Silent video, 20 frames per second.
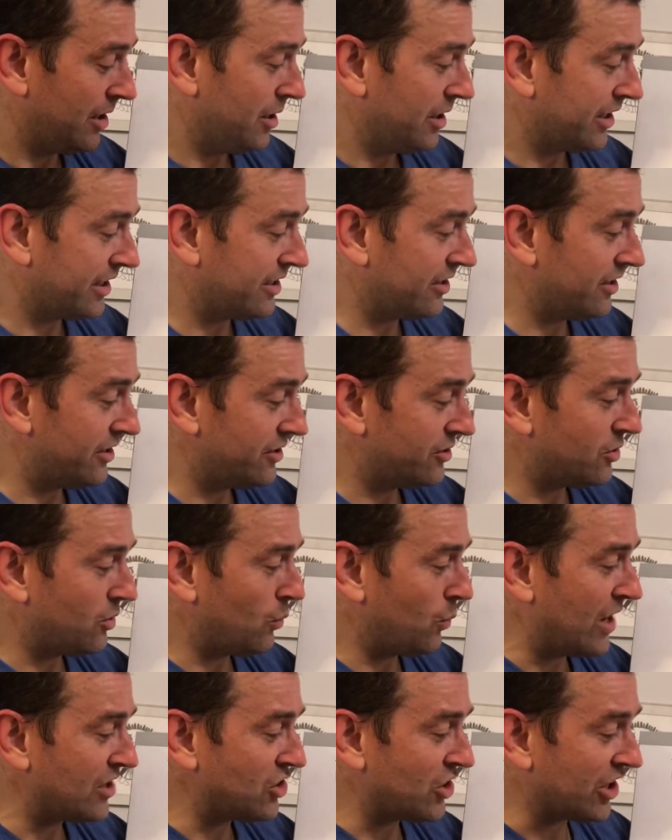Because
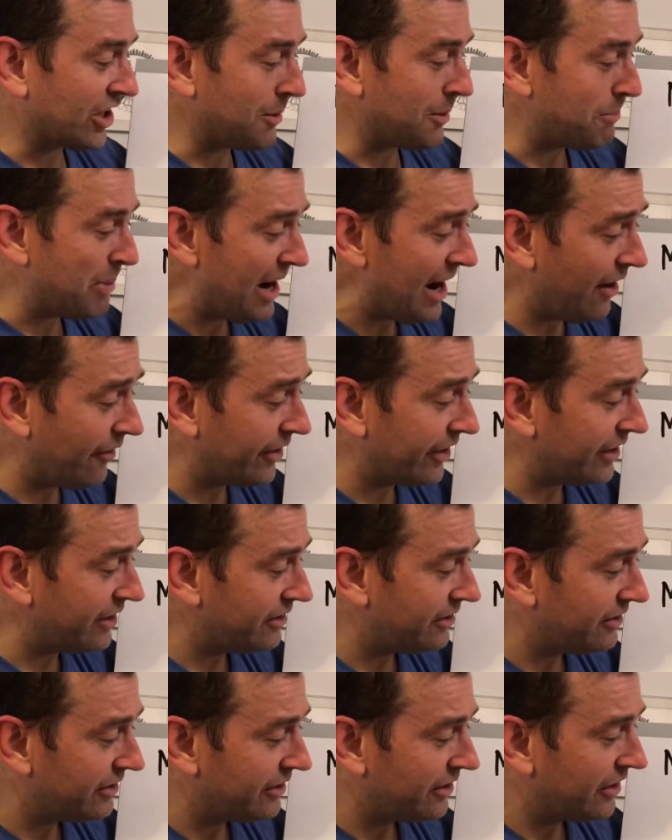when you're comparing,
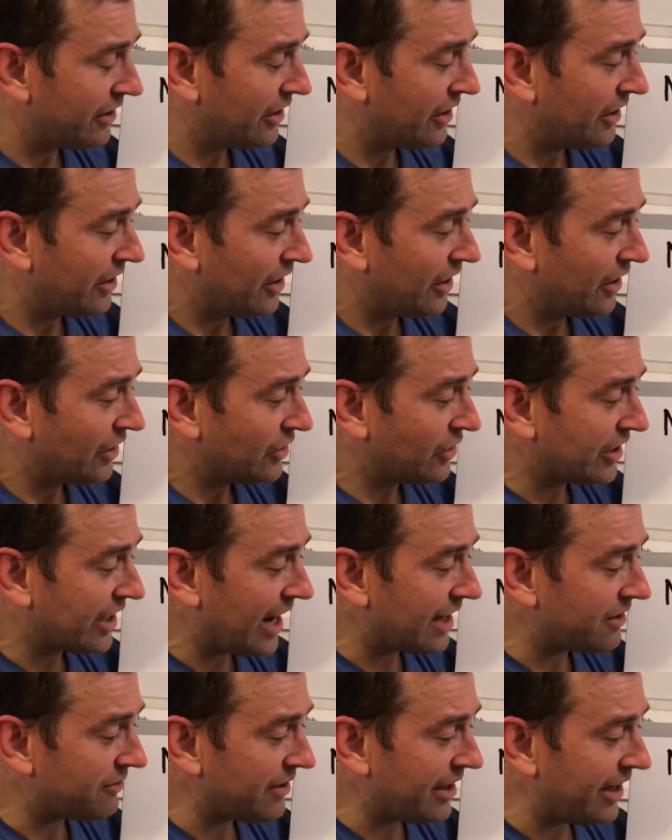you're
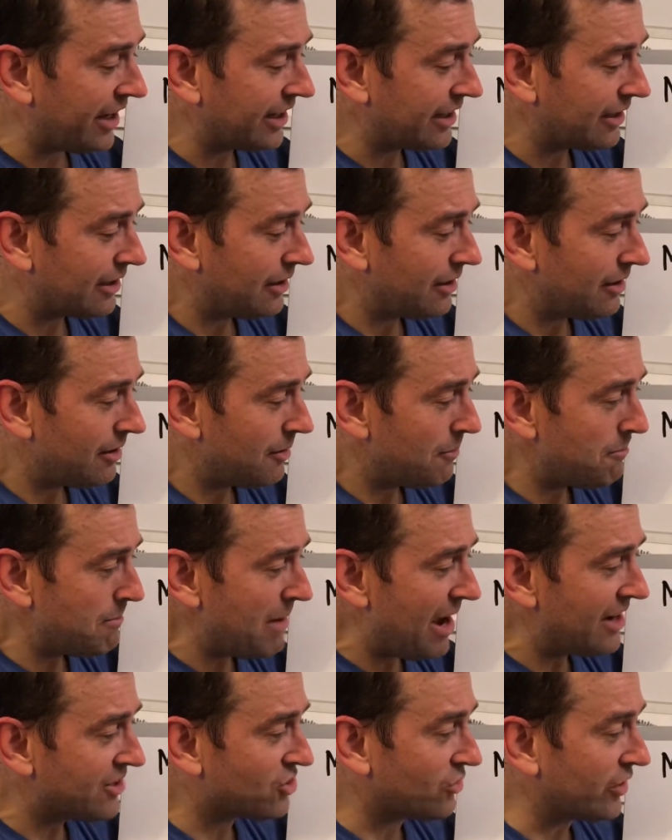kind of like
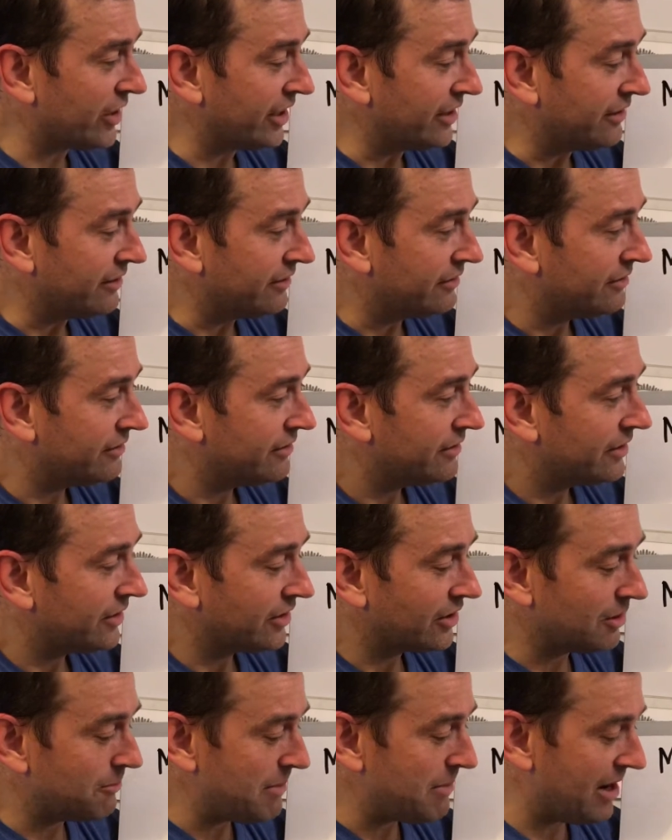measuring.
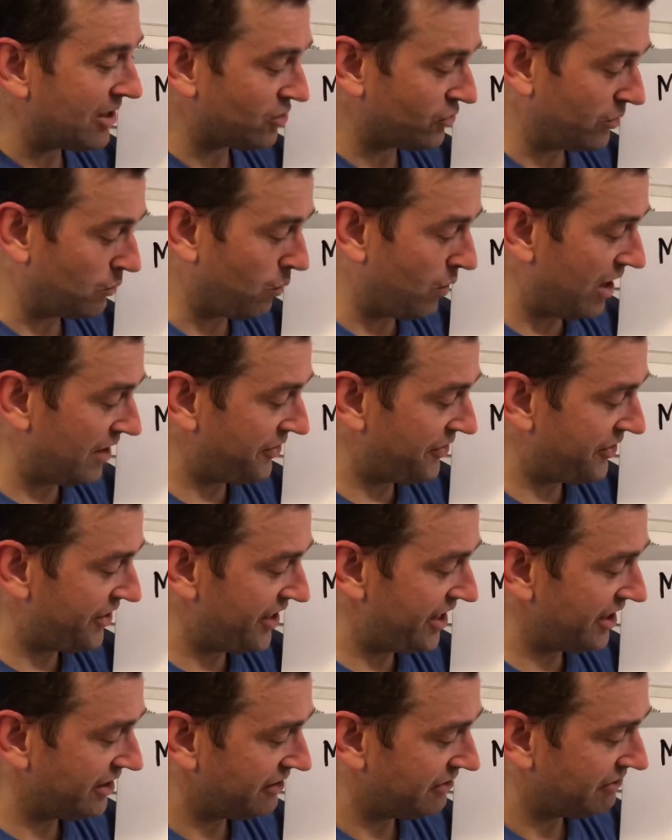You're measuring one
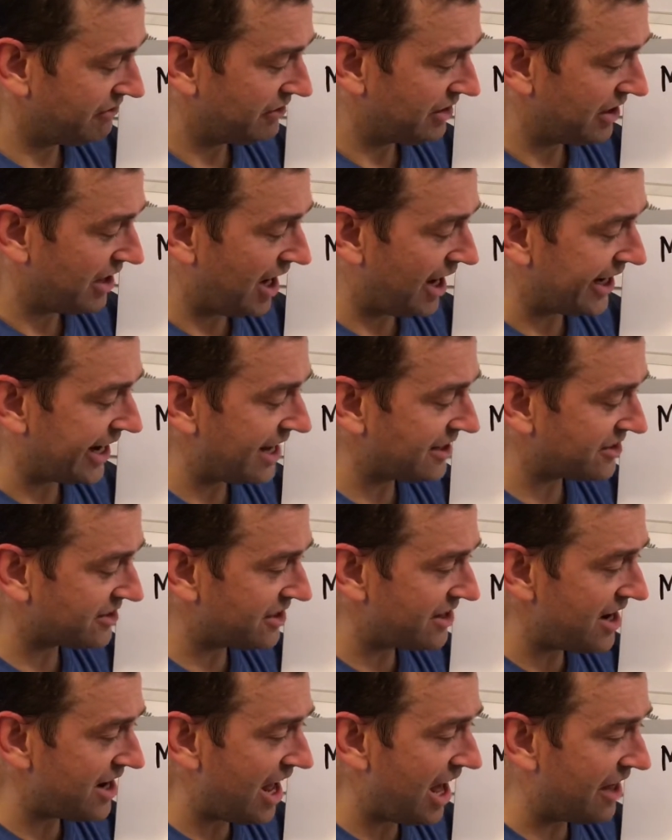thing against
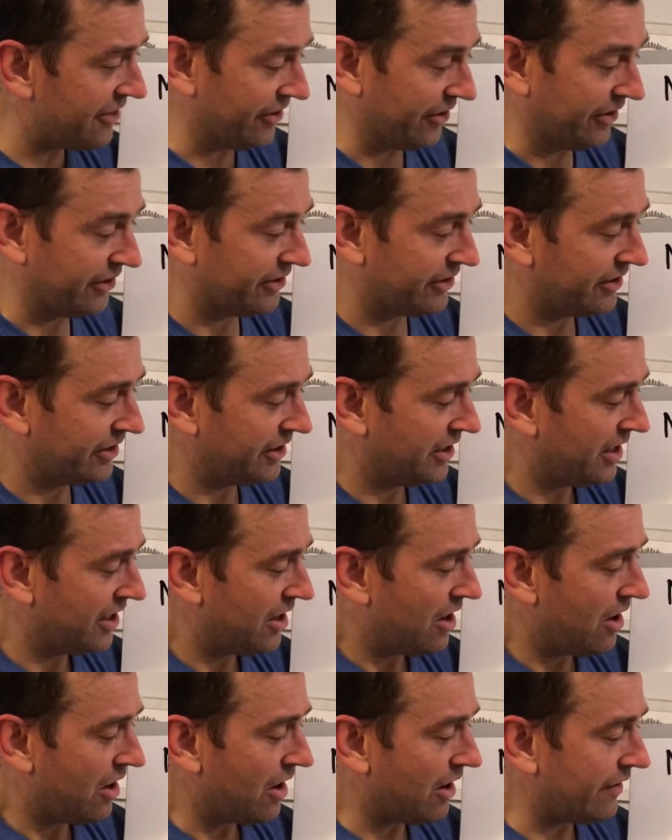another.
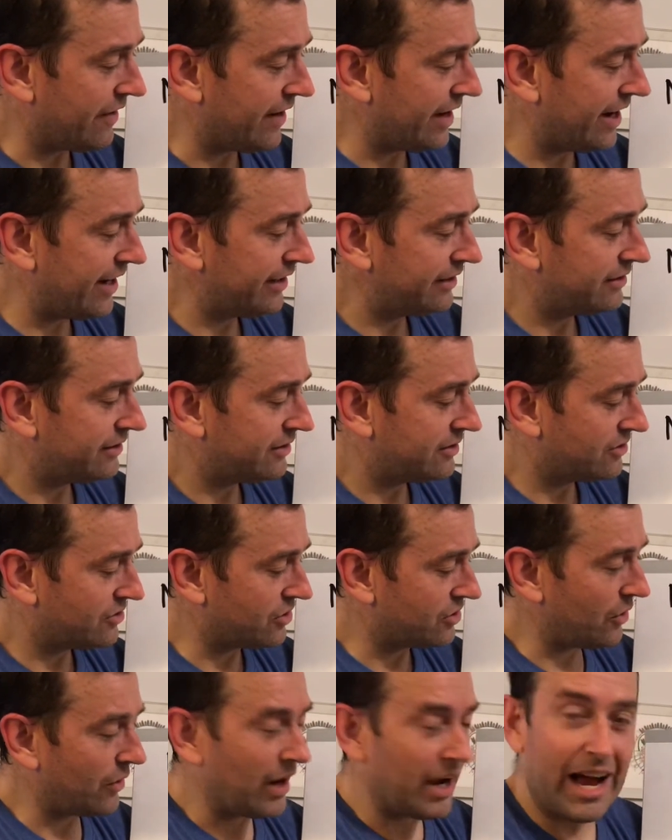All right?
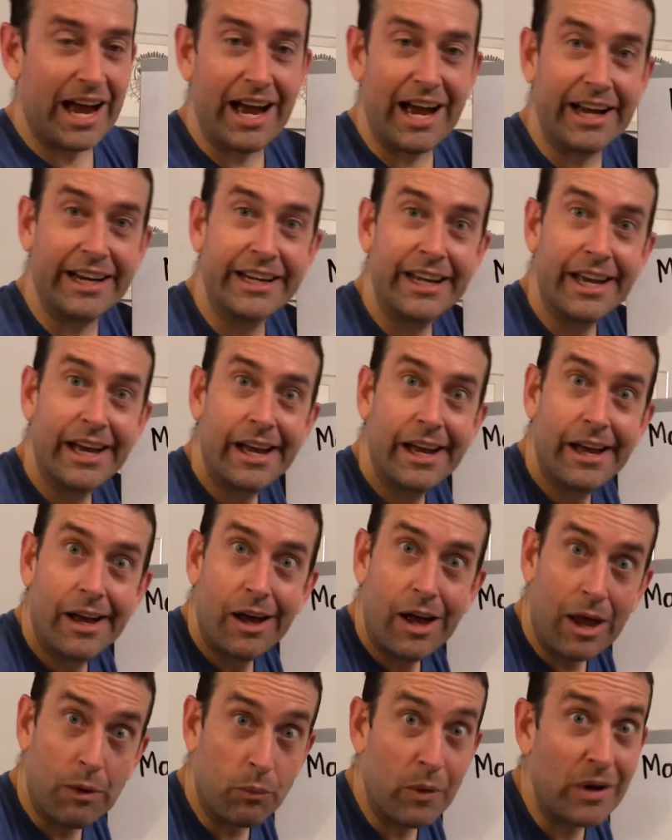
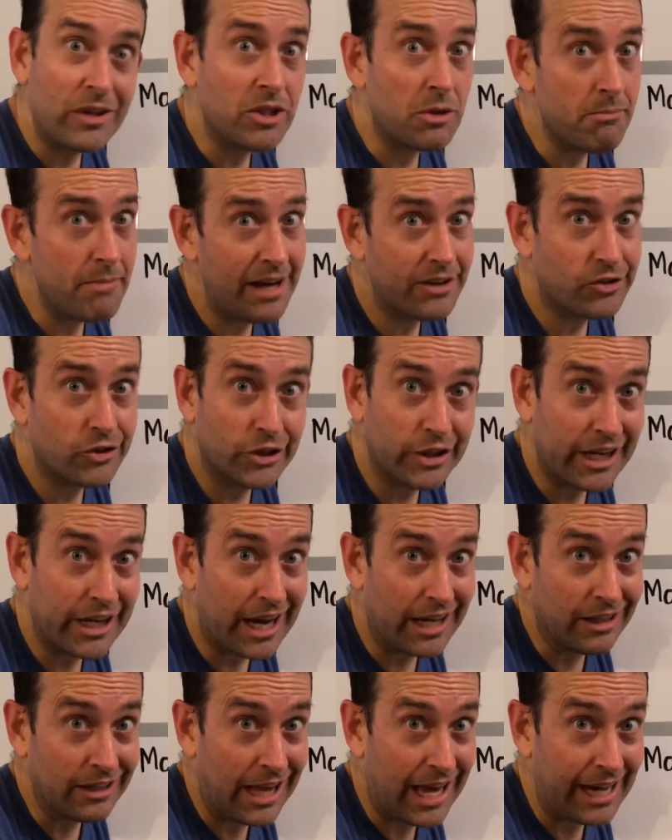And when you measure, you got
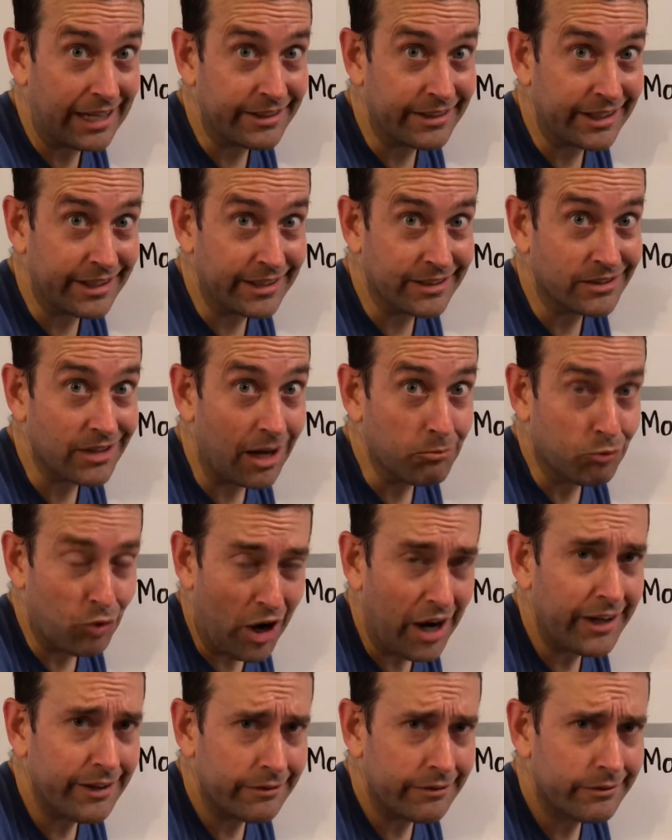to line things up,
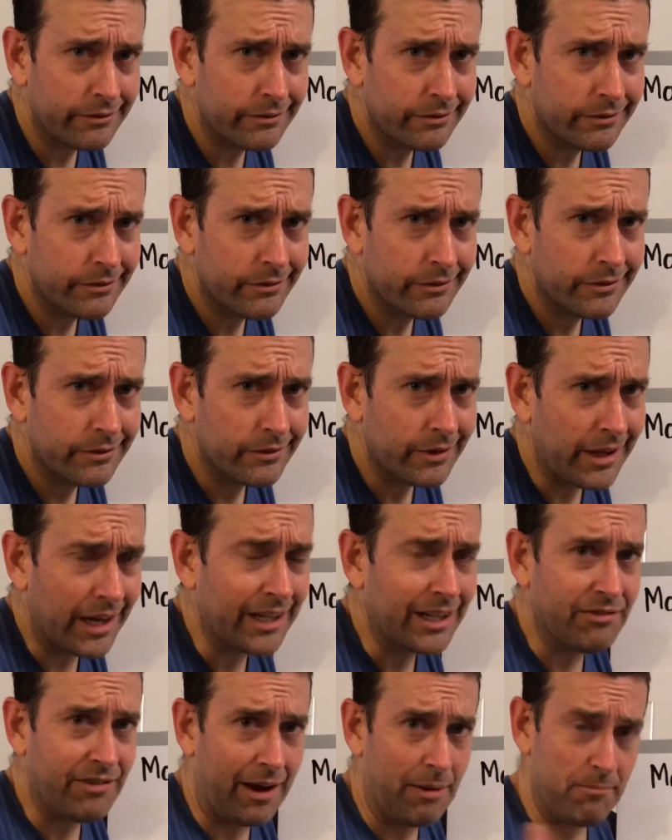right? Like
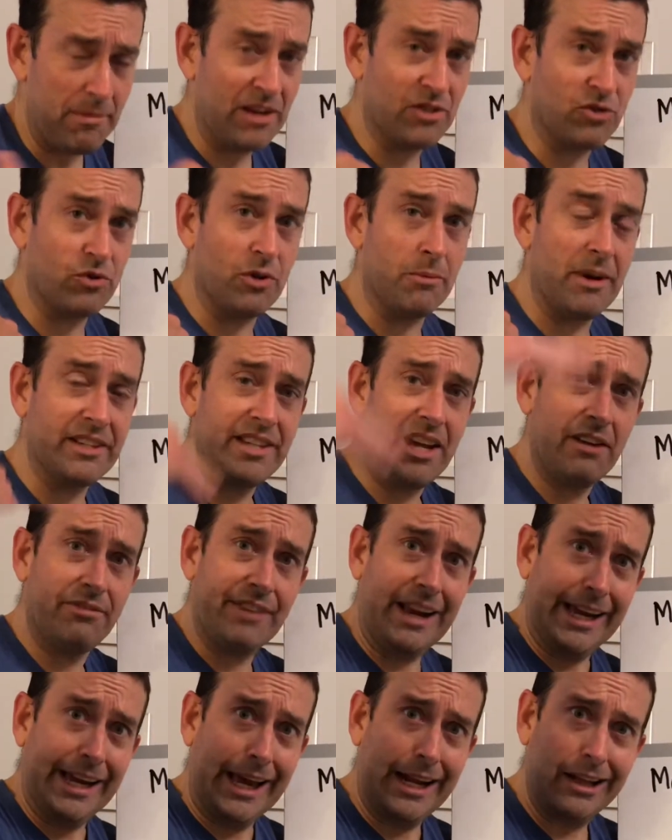if I'm measuring myself,
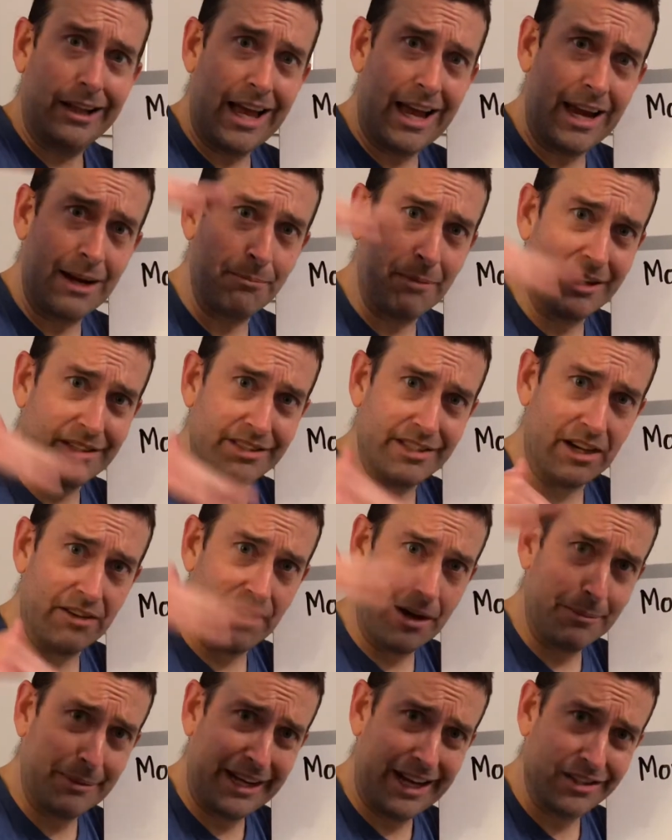I got to line myself
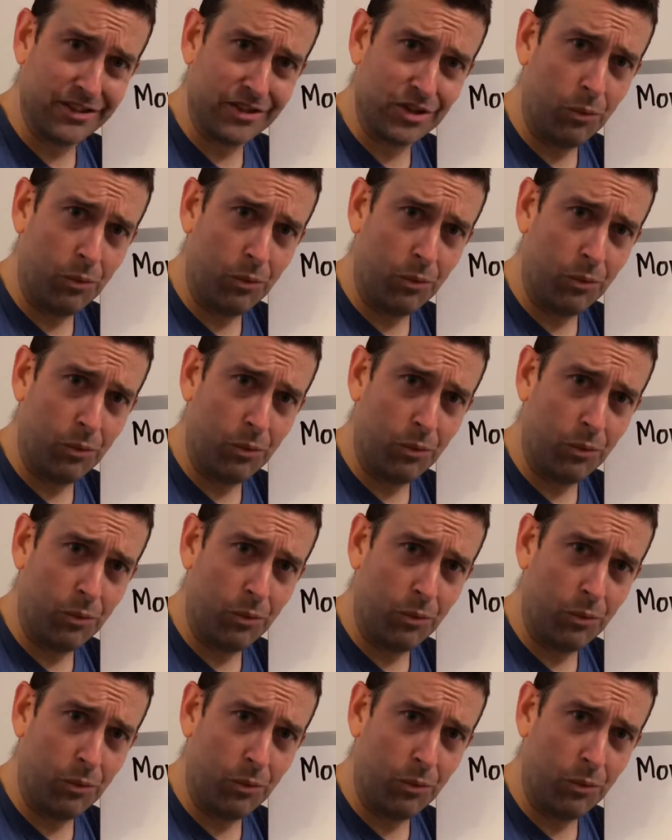up against the